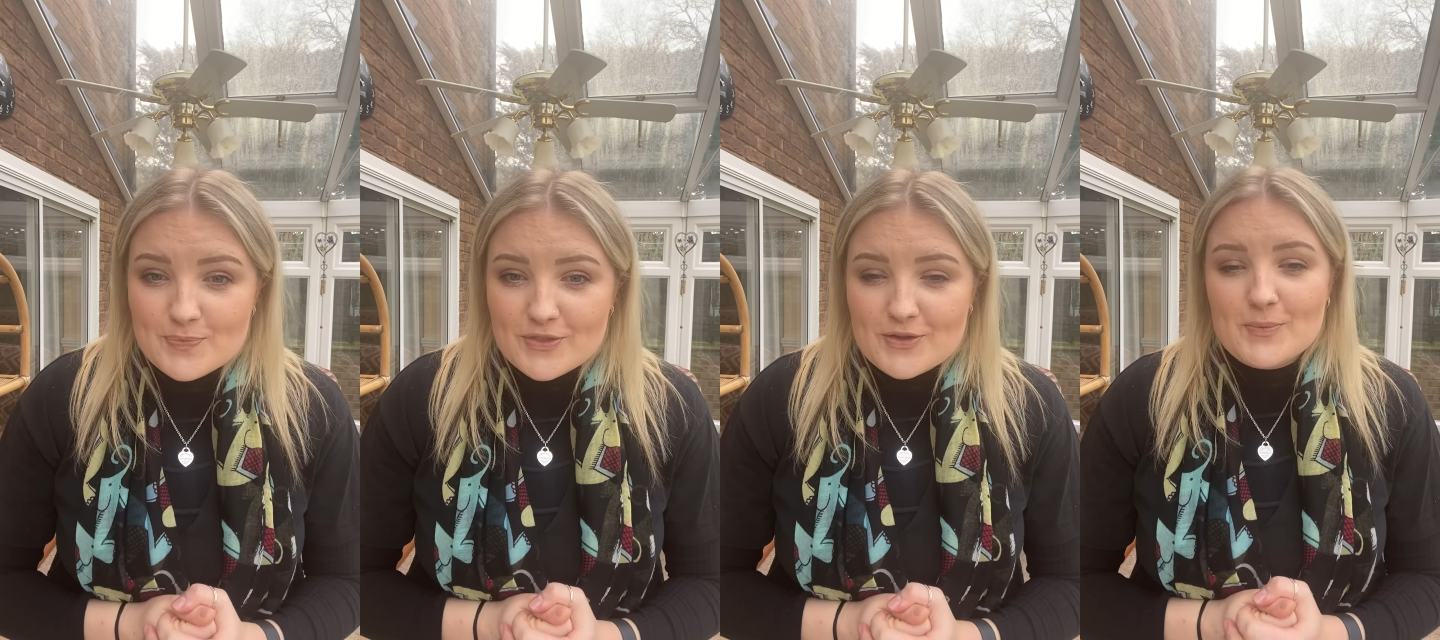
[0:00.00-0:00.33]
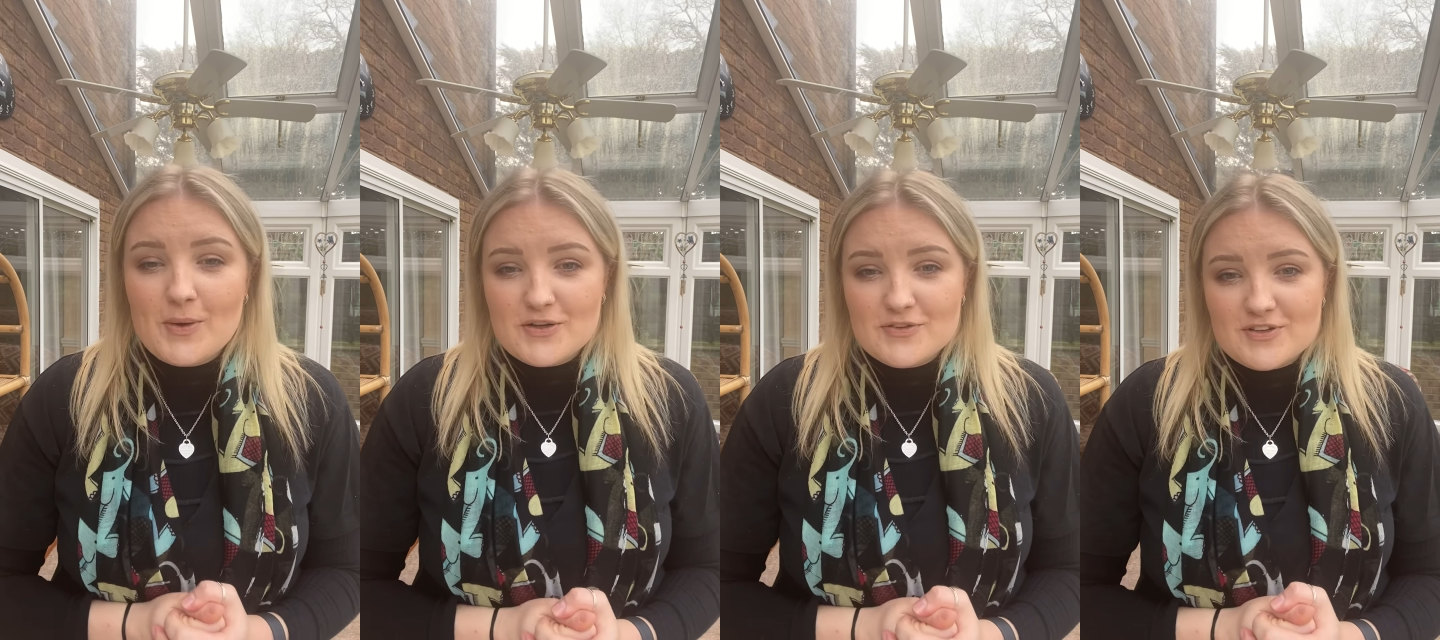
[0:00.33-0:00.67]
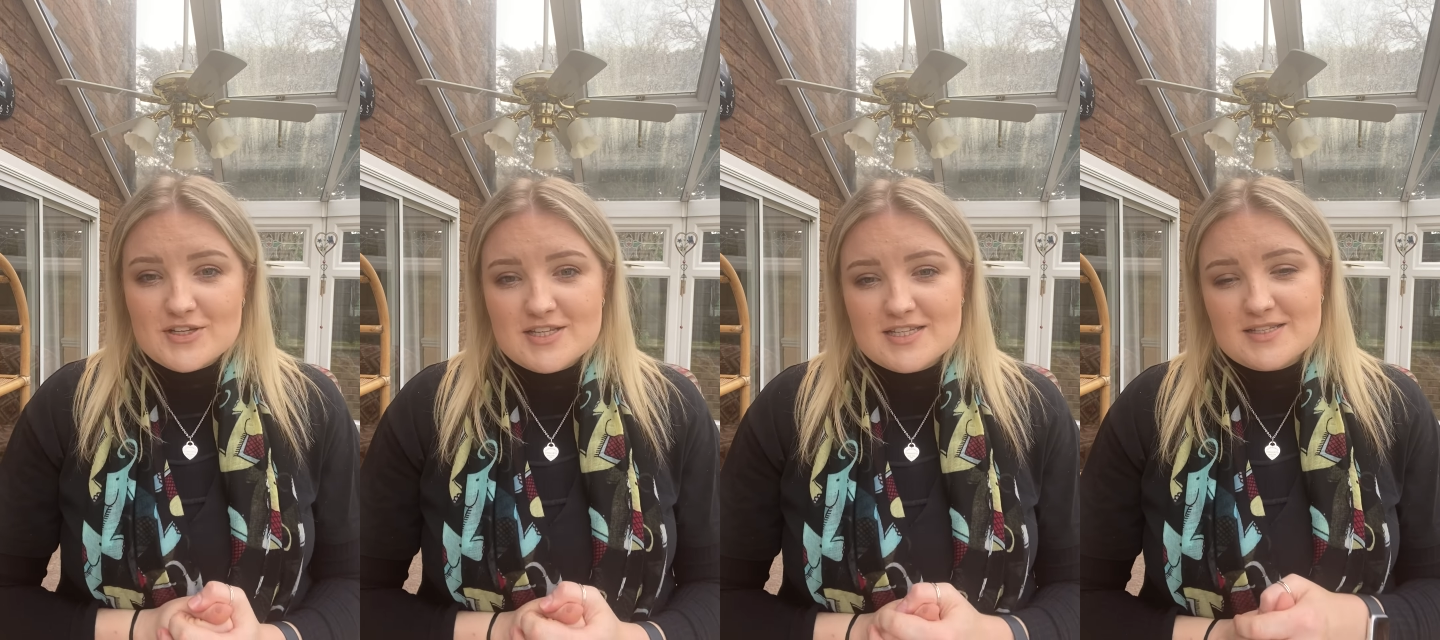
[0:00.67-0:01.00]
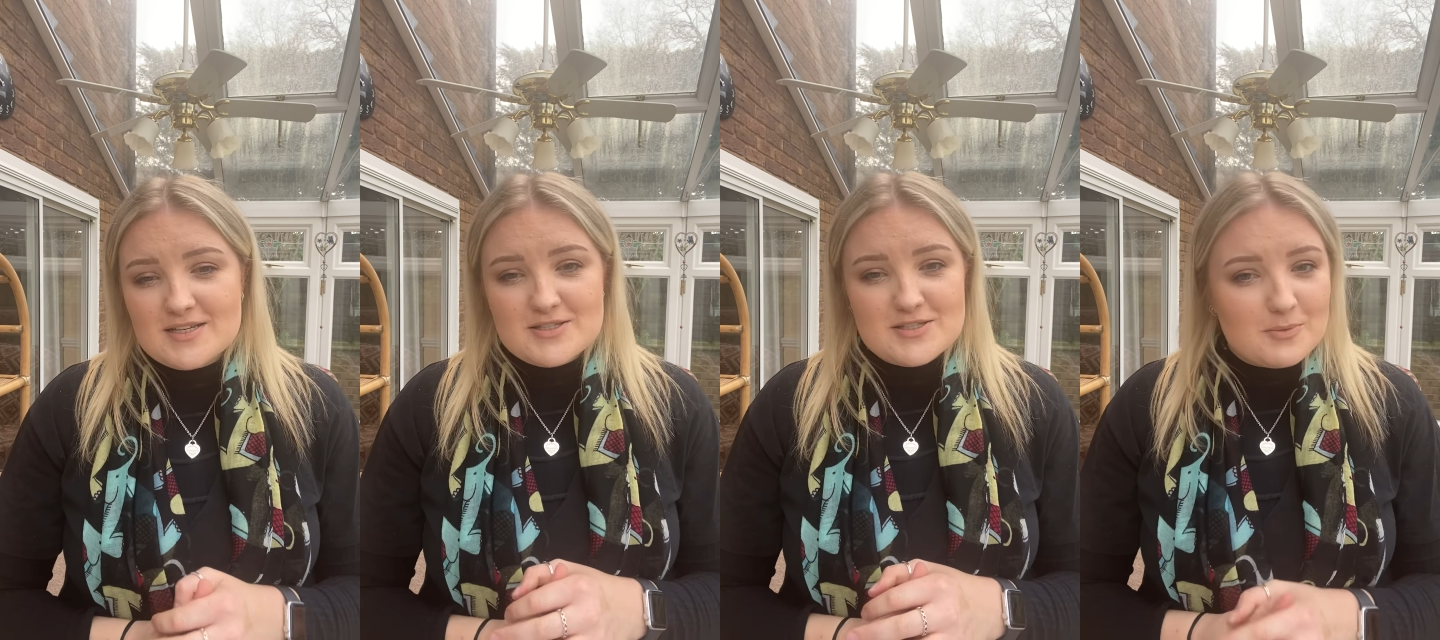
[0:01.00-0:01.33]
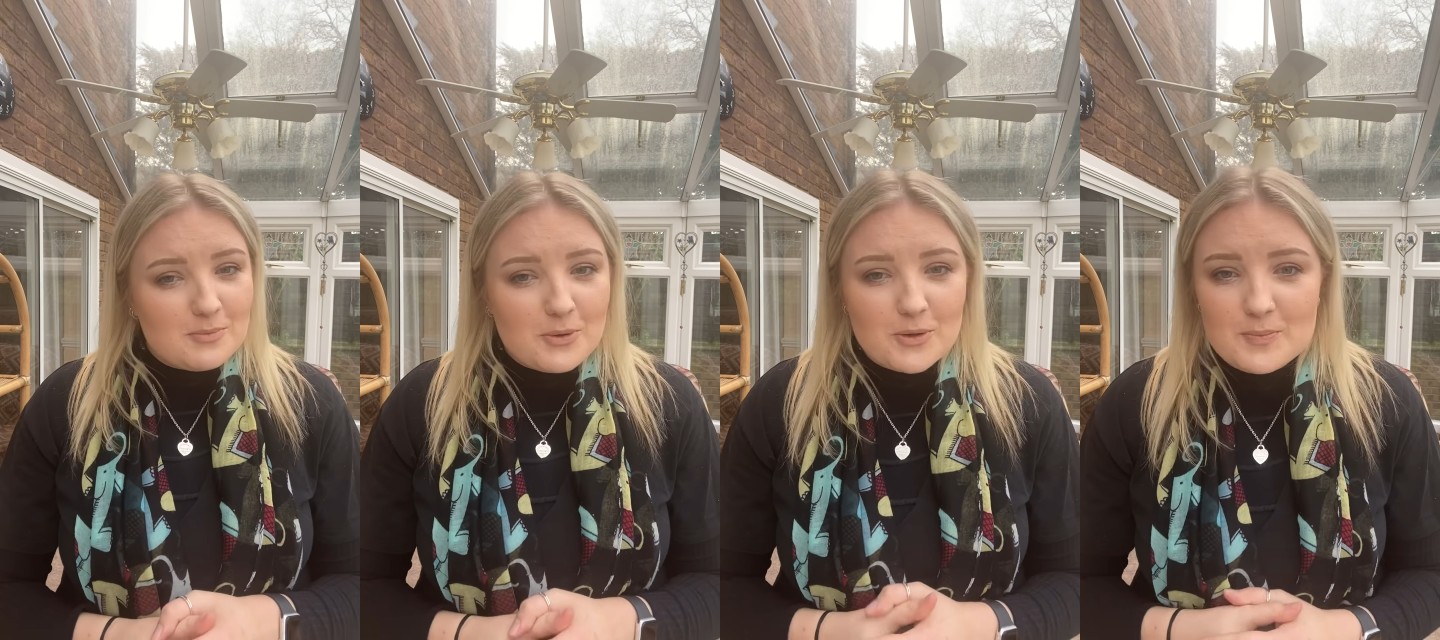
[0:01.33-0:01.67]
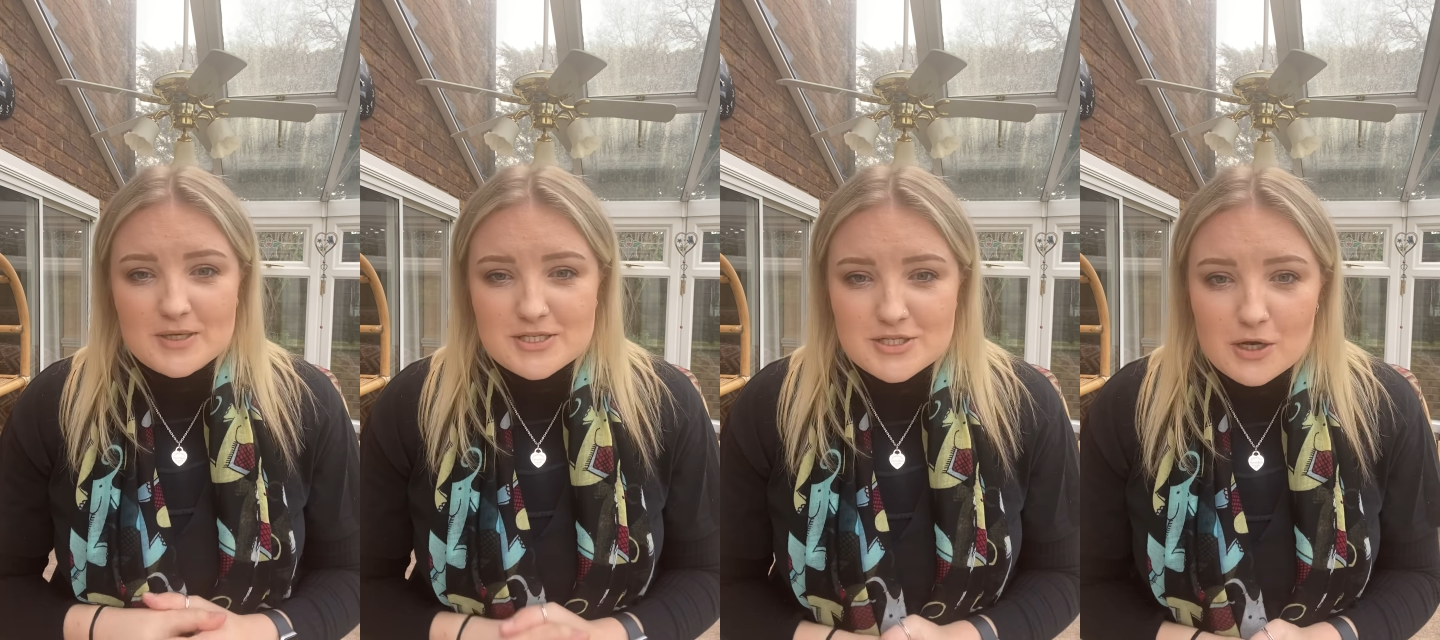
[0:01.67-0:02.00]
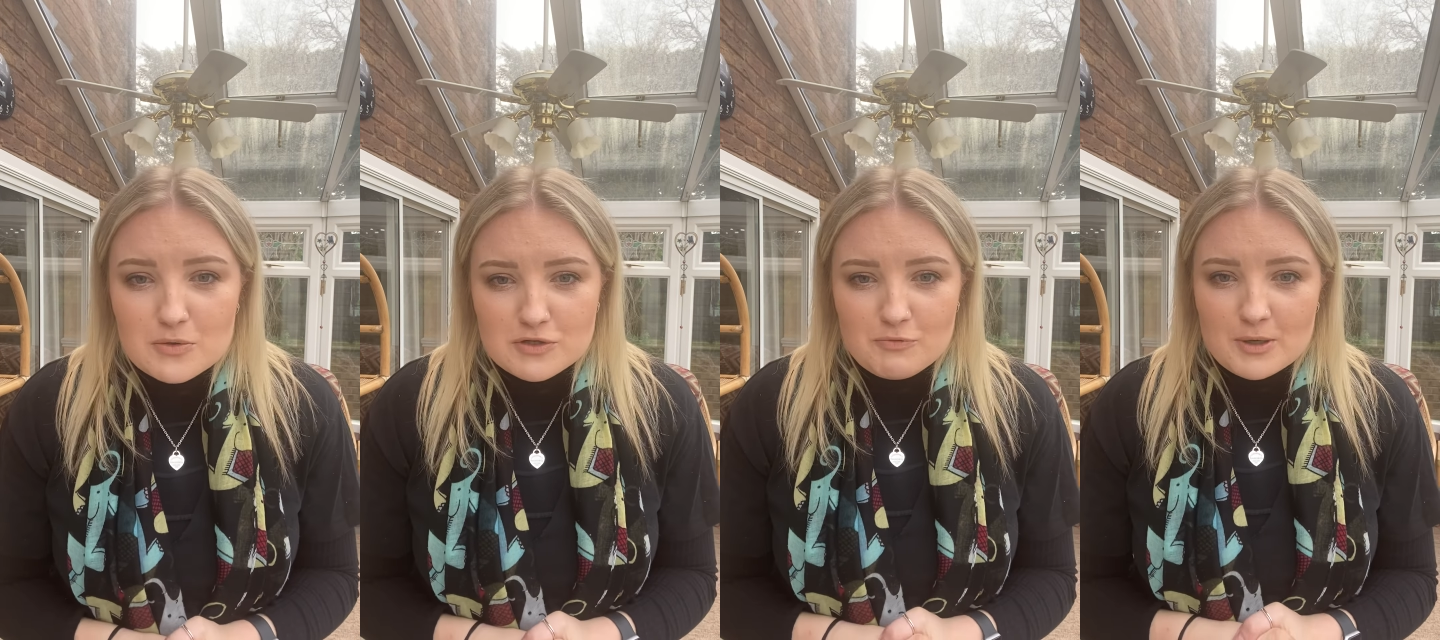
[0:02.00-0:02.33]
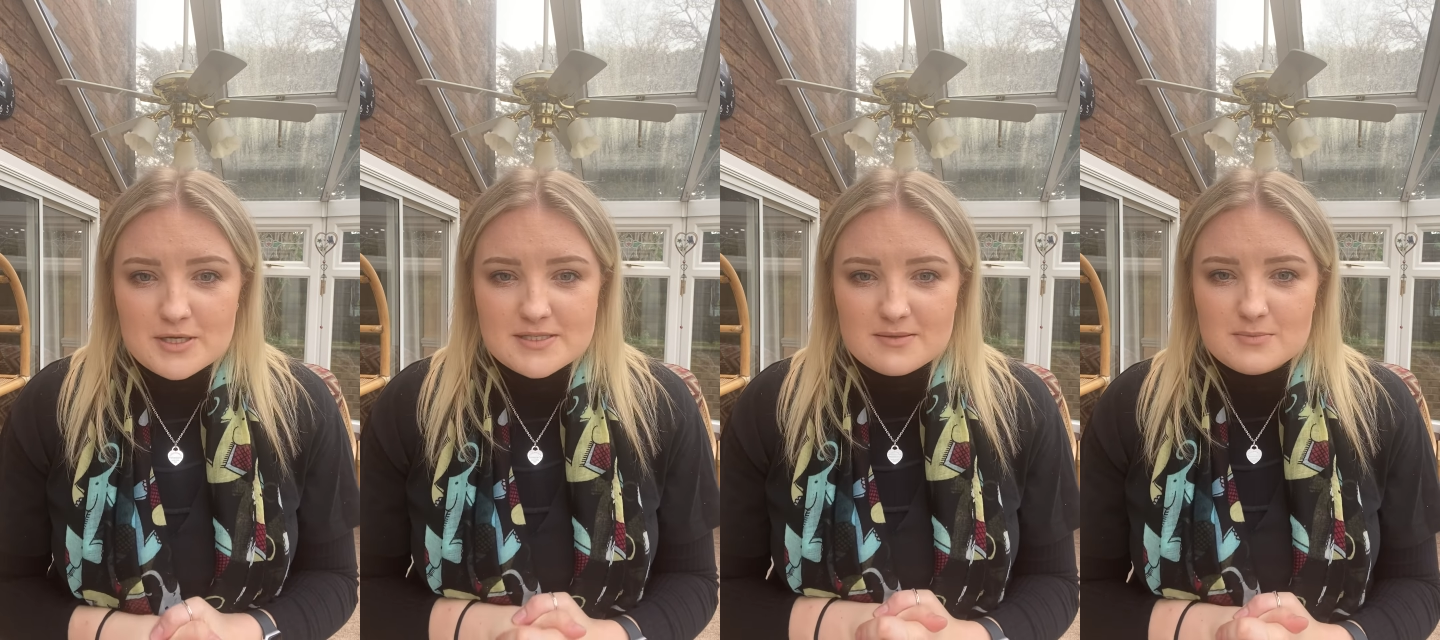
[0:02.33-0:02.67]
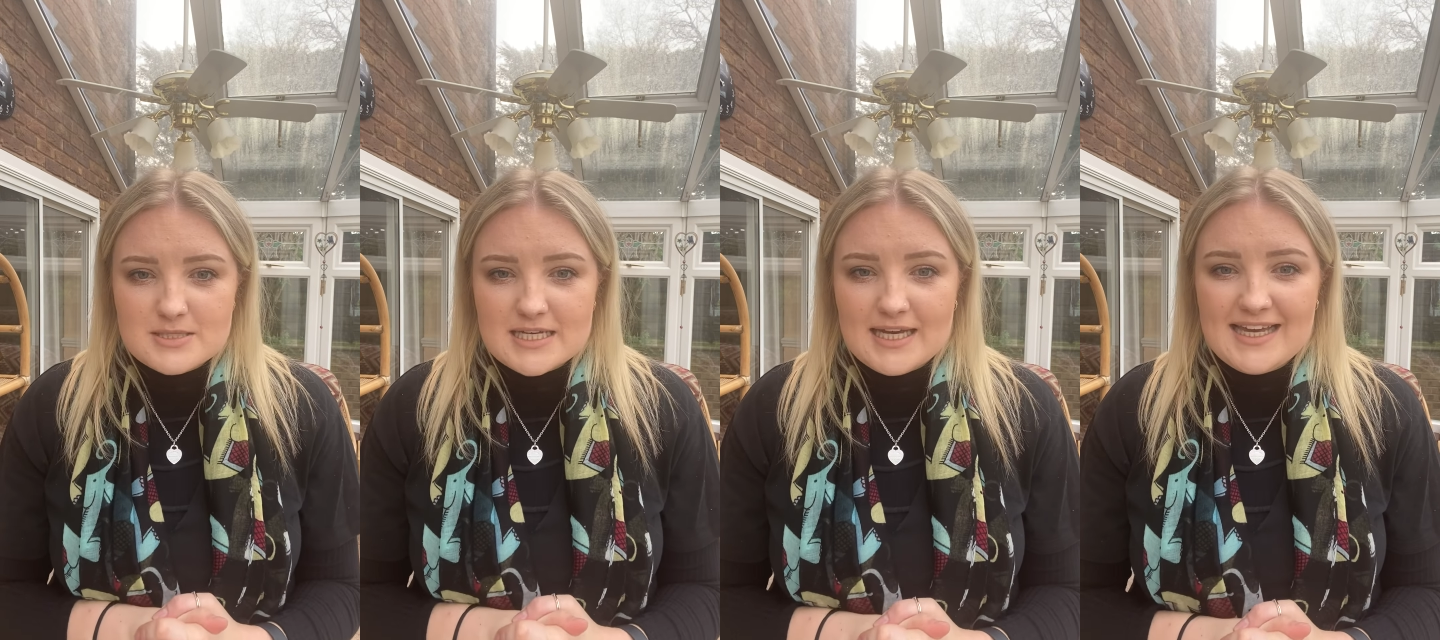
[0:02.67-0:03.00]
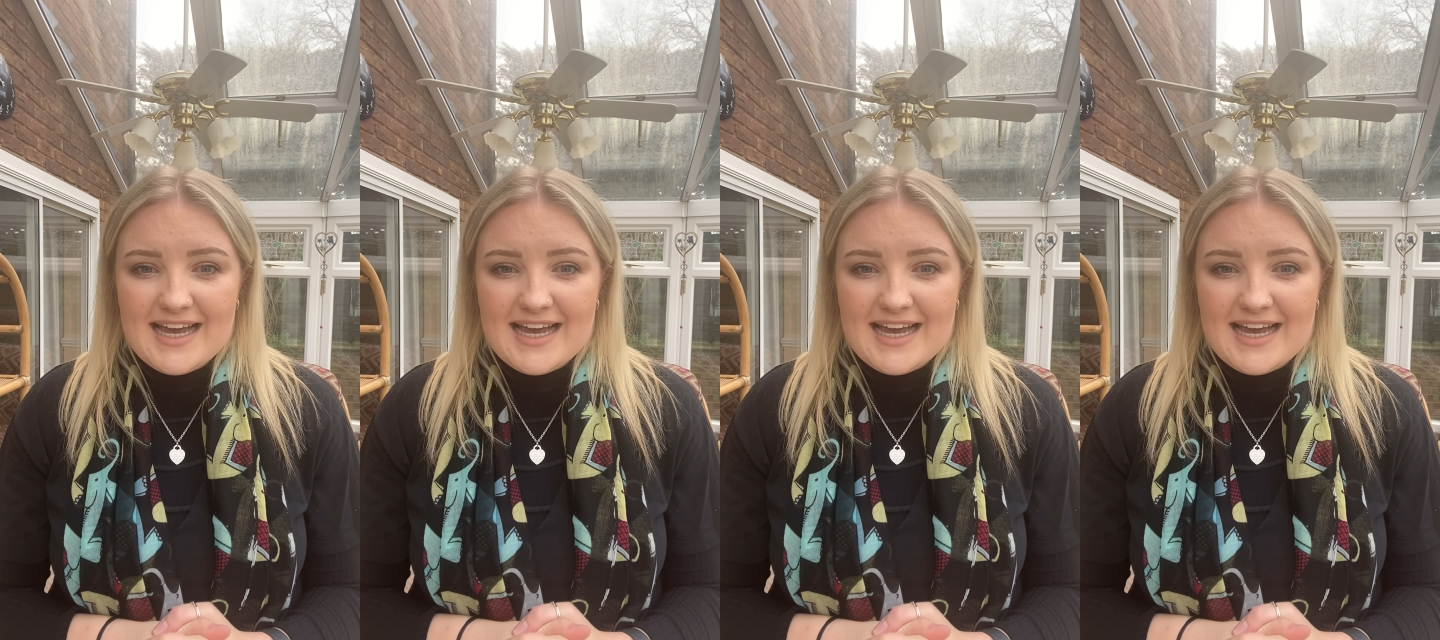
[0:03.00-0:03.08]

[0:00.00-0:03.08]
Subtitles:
that one of us has at some point been told off by somebody